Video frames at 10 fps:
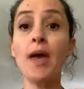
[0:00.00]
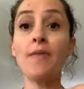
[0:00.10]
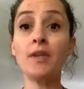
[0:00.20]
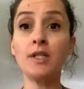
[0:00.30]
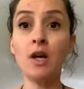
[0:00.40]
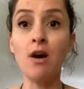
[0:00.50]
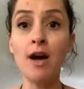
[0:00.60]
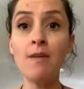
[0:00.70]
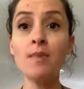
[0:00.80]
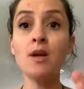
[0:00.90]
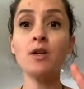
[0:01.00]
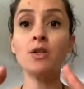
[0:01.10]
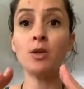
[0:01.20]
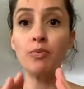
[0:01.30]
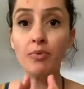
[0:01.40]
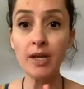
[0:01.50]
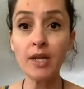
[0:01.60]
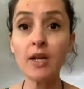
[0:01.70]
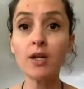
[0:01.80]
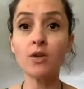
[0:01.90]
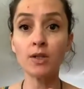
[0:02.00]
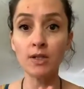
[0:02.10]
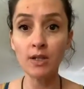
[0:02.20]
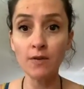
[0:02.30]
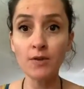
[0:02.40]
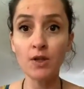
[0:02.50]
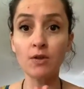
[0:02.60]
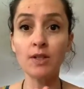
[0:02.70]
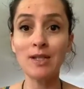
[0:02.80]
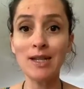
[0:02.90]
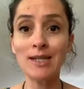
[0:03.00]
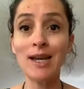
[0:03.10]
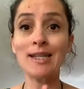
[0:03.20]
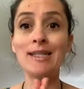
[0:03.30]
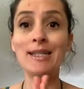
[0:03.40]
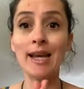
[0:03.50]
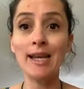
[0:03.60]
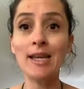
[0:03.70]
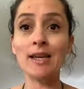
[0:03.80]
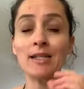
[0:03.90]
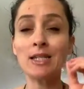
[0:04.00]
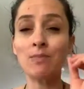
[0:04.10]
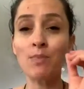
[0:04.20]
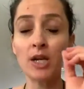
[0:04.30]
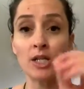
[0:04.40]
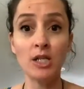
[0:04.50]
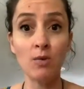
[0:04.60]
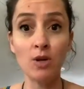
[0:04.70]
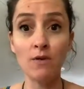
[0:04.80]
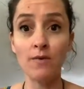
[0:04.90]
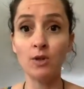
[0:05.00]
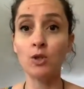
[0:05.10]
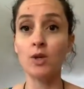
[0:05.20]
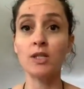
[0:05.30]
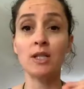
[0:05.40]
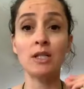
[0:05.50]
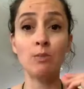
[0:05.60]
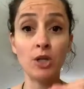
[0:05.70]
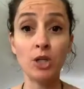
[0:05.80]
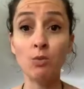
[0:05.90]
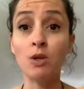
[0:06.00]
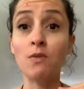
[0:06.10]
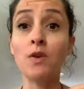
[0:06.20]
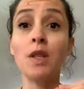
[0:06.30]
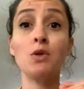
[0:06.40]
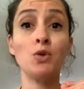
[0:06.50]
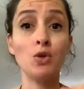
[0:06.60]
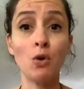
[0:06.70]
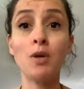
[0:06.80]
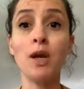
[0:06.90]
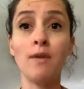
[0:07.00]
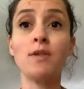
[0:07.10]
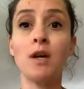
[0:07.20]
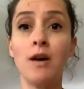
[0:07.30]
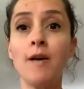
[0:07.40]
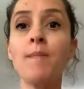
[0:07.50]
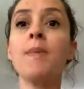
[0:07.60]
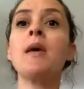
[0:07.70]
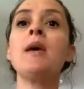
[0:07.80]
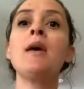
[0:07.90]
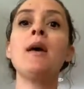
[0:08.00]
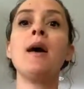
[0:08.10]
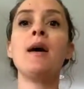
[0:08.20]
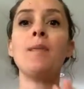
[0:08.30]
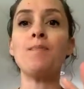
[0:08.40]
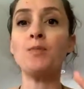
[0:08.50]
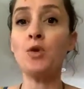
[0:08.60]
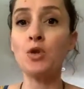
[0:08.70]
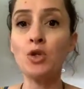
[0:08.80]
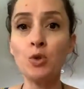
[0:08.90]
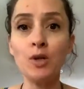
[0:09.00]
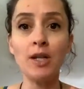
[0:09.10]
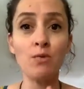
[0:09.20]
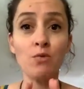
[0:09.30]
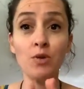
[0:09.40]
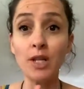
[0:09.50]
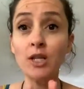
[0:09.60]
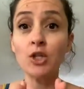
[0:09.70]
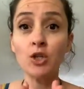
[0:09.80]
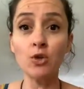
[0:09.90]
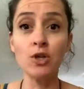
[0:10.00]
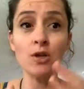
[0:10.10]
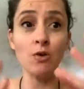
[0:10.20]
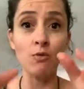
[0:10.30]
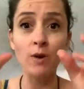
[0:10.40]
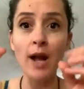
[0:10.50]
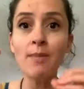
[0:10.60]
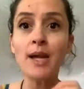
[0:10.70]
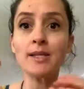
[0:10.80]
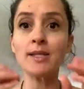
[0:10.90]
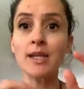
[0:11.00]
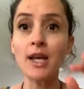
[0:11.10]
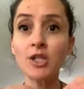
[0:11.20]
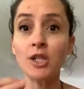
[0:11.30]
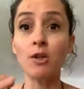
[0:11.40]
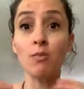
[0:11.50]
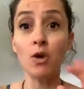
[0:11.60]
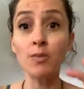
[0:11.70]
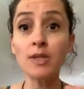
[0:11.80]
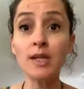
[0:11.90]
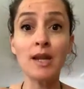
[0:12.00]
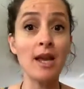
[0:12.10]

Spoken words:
and the time to bring yourself to your center daily, especially when you feel stressed, especially when you feel like you don't have time. You can do it in really short, you can grab and snatch little moments in